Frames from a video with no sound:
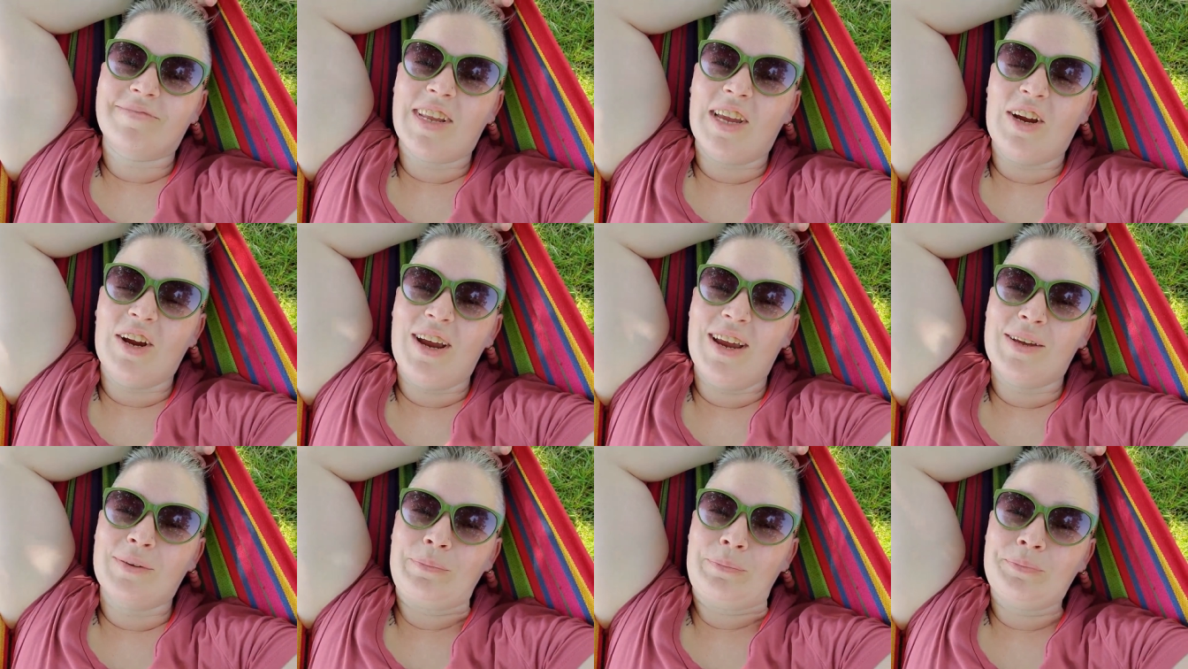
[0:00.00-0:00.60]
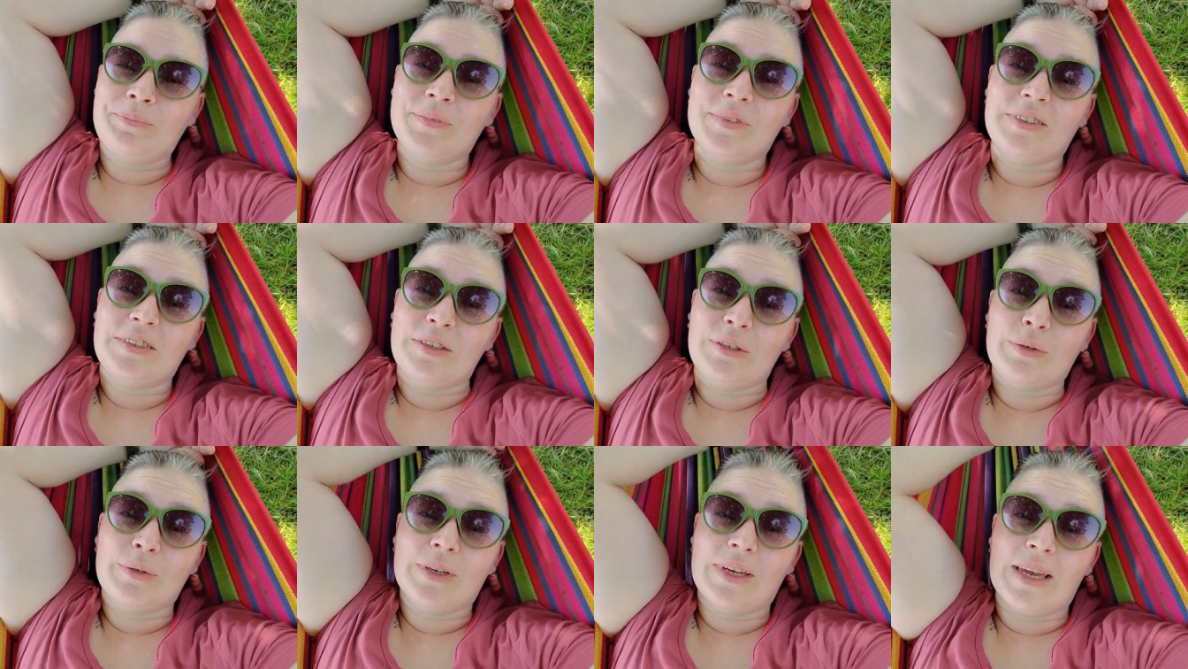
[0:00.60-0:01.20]
All right,
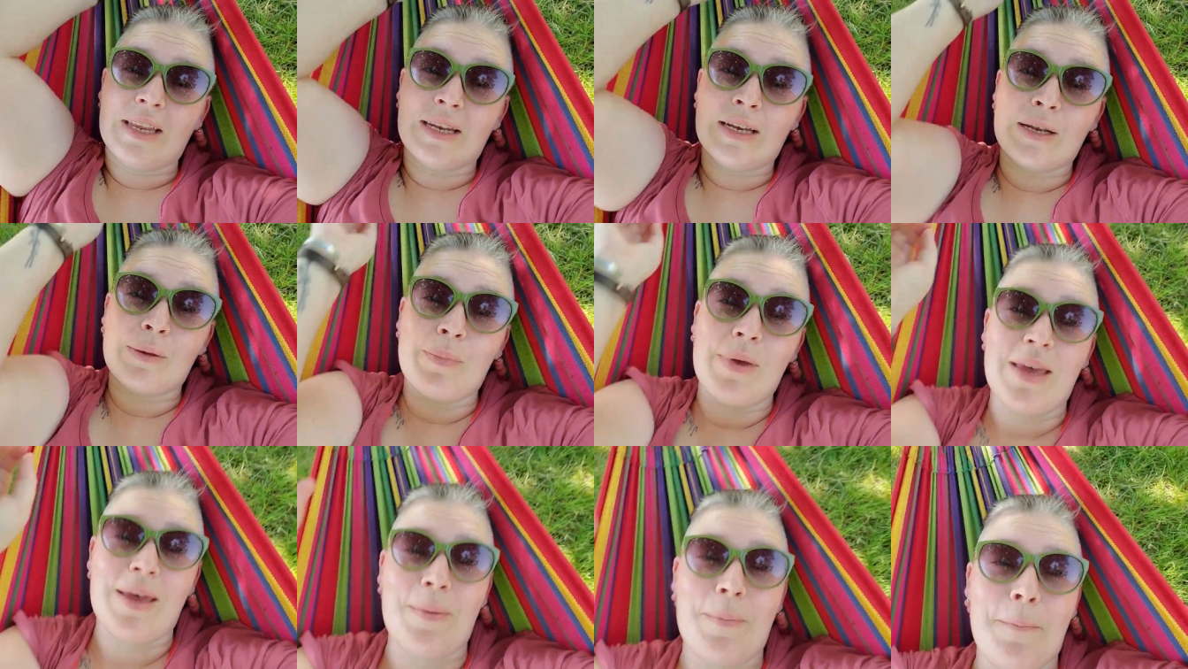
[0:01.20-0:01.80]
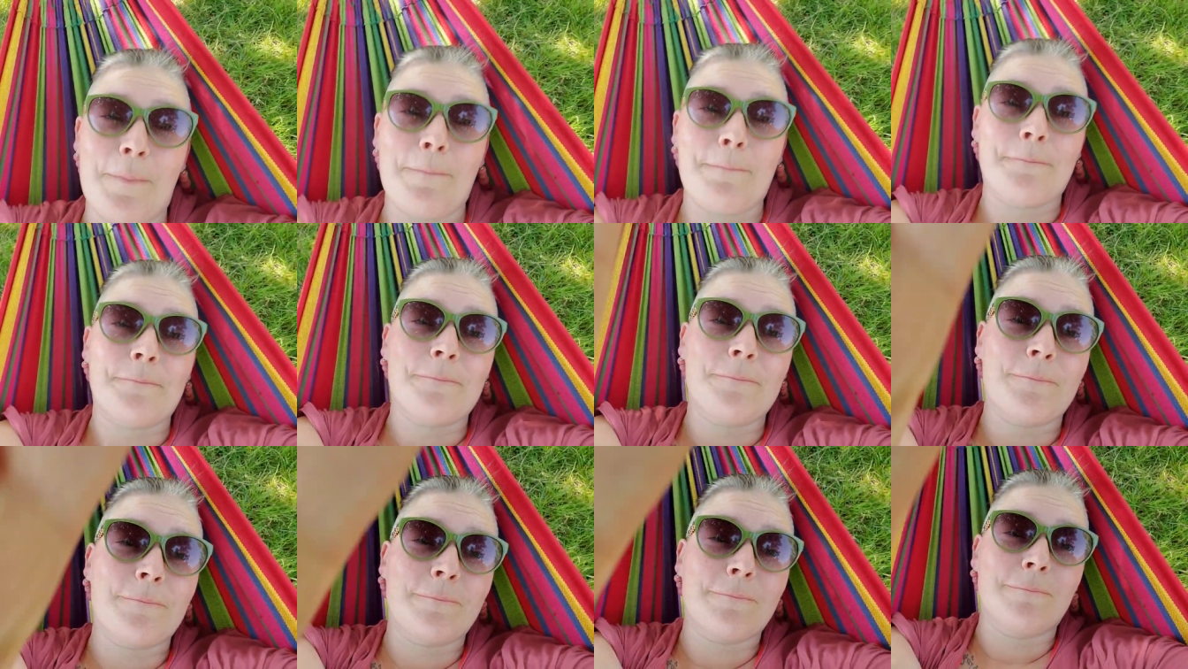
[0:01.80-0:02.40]
see you again in a bit.
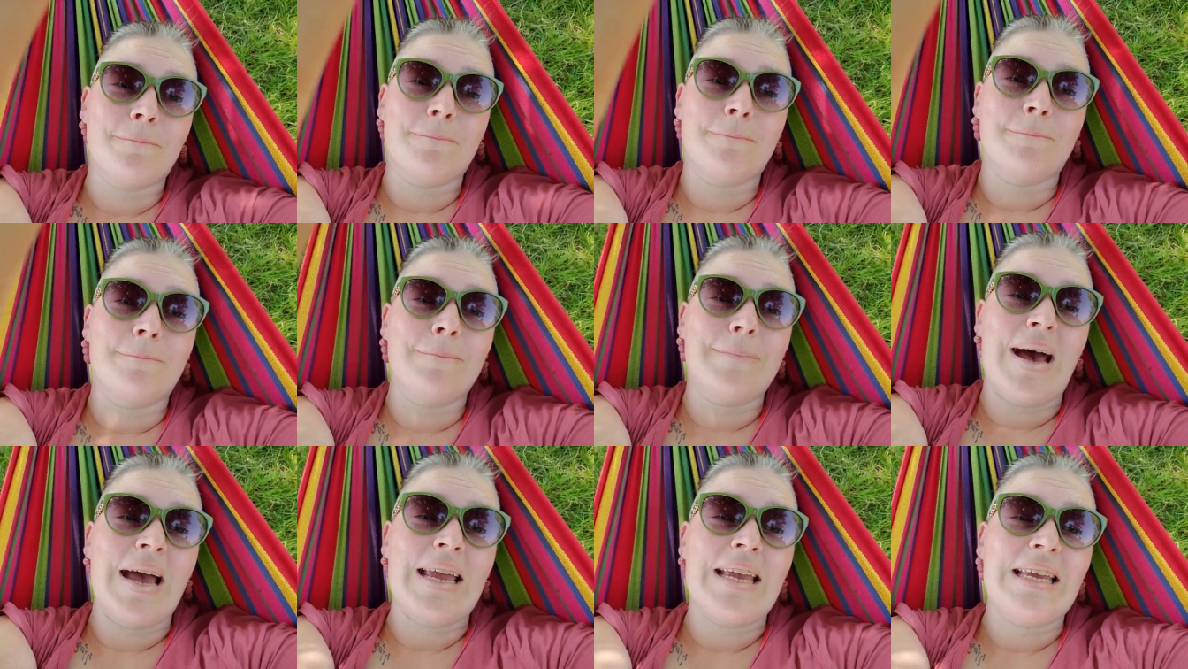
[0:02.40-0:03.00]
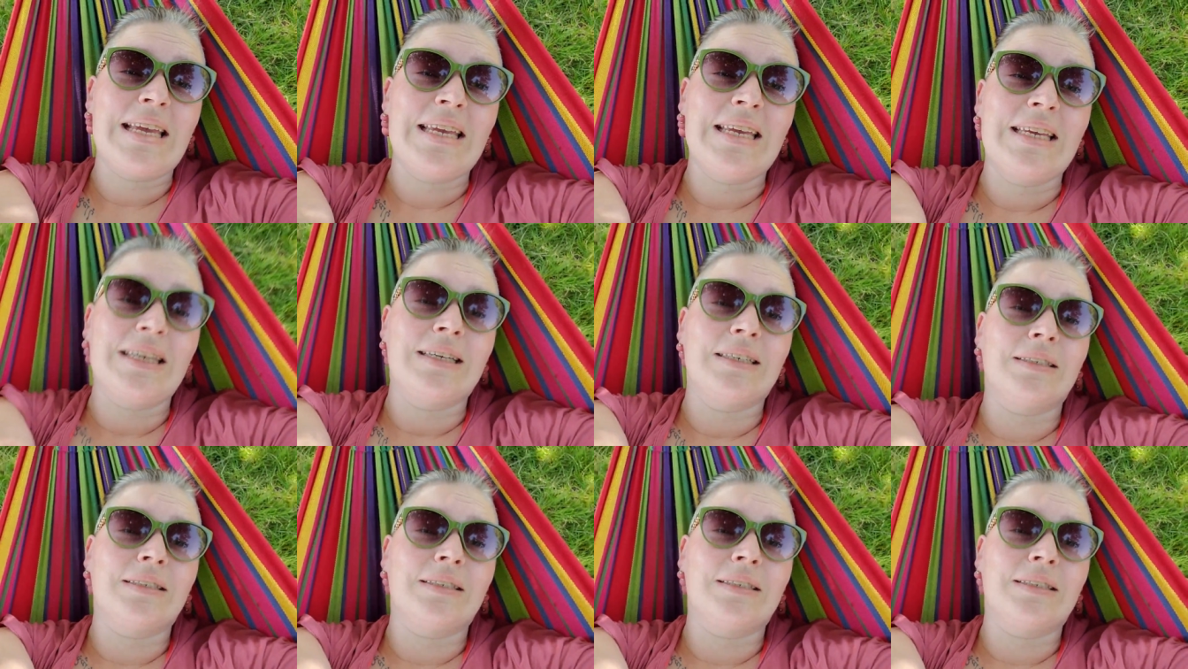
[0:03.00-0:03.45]
Bye.